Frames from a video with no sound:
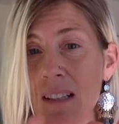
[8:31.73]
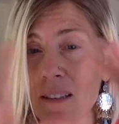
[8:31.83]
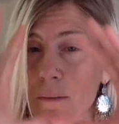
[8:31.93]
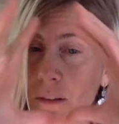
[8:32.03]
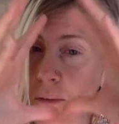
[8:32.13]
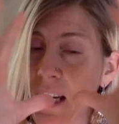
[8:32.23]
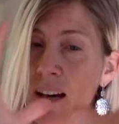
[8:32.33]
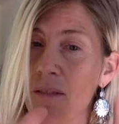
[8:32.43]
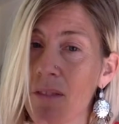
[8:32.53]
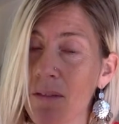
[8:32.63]
And so when we
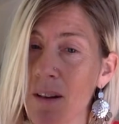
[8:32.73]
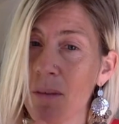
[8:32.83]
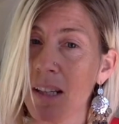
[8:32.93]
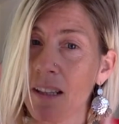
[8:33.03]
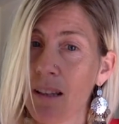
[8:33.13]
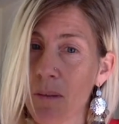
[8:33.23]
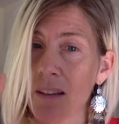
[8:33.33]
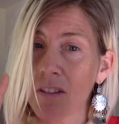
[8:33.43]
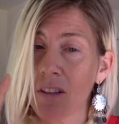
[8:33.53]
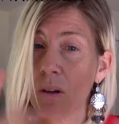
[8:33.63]
have the feminine and the
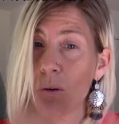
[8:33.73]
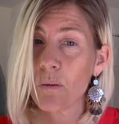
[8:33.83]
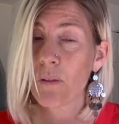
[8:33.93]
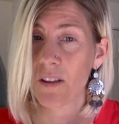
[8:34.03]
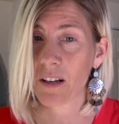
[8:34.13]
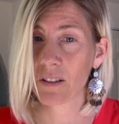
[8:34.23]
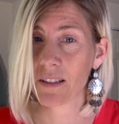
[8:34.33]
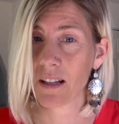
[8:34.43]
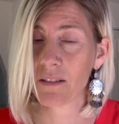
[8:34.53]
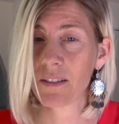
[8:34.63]
masculine whole within
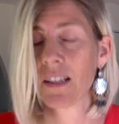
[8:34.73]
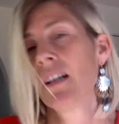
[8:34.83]
ourselves,